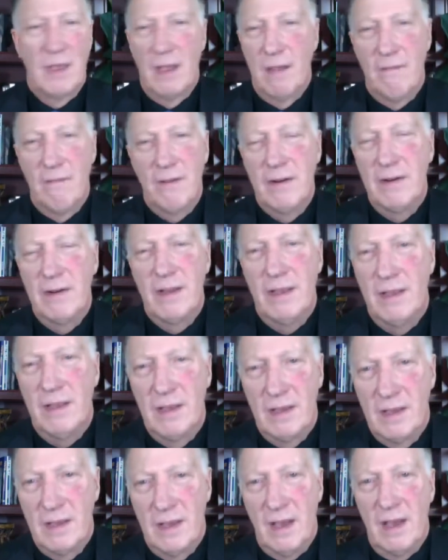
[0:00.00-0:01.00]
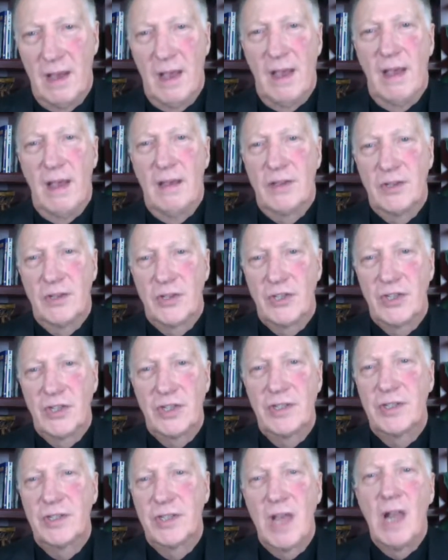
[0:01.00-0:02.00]
a very
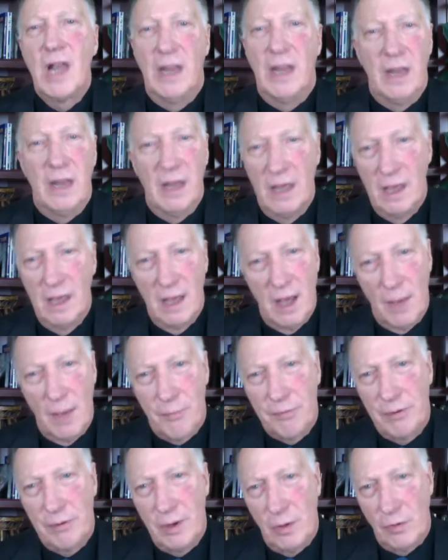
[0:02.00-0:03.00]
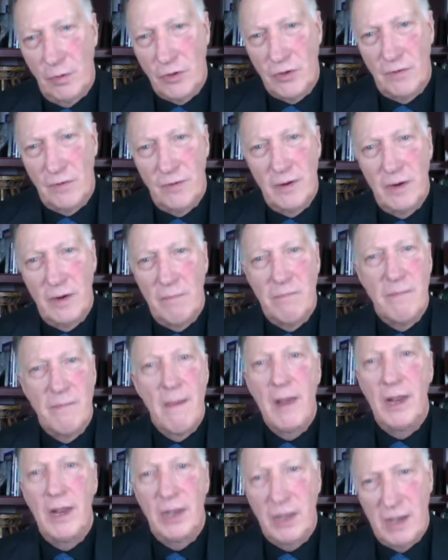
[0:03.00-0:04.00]
sullen approach, a very
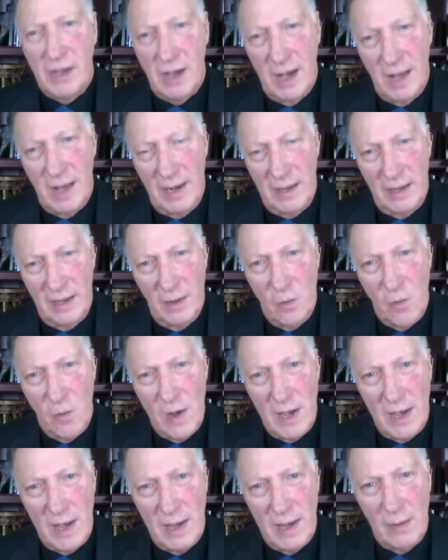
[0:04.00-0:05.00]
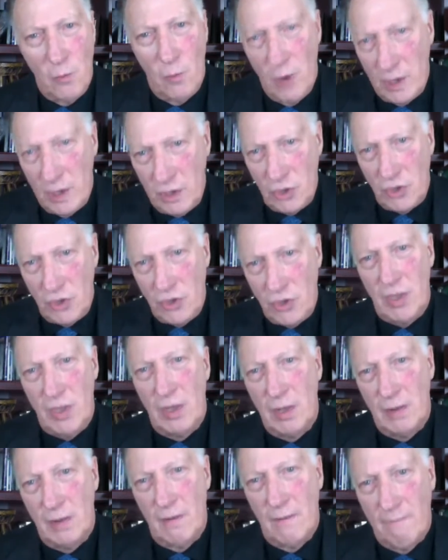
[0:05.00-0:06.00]
melancholy way? What is
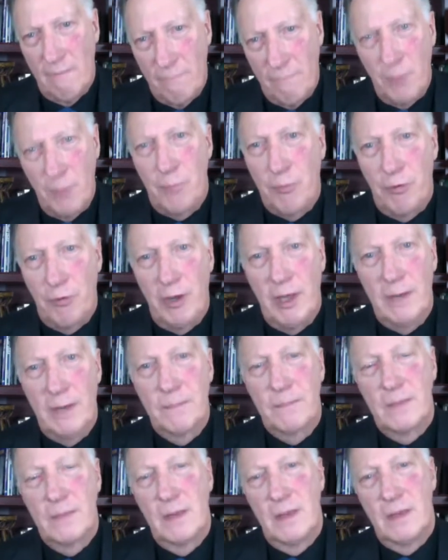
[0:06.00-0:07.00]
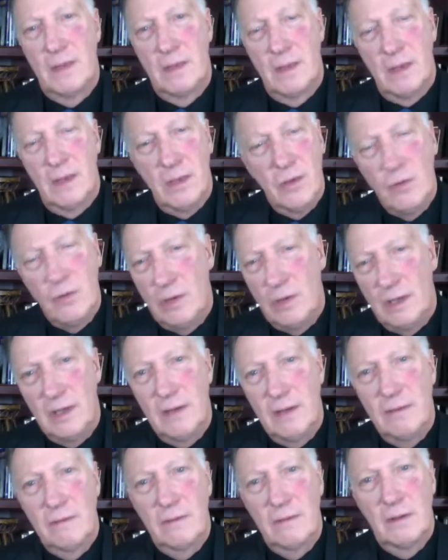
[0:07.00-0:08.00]
the footprint that you
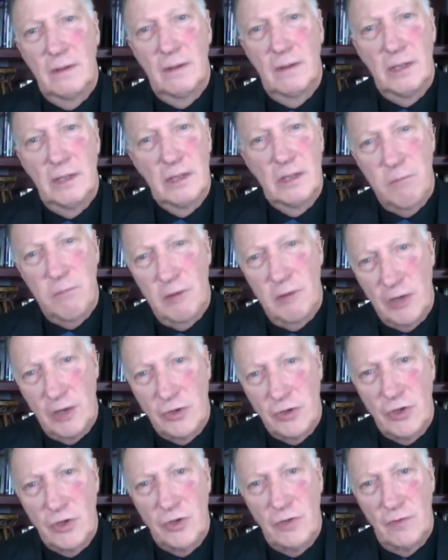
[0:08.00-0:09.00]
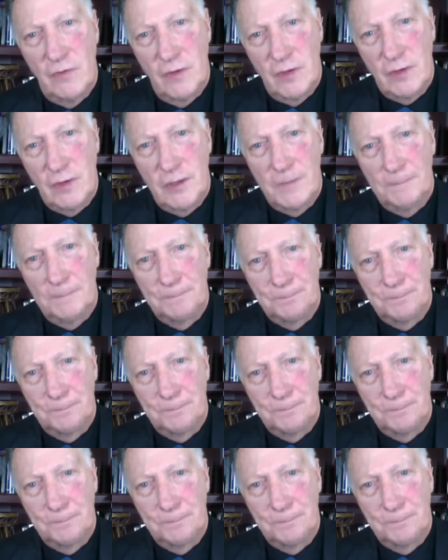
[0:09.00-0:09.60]
leave in the places you visit?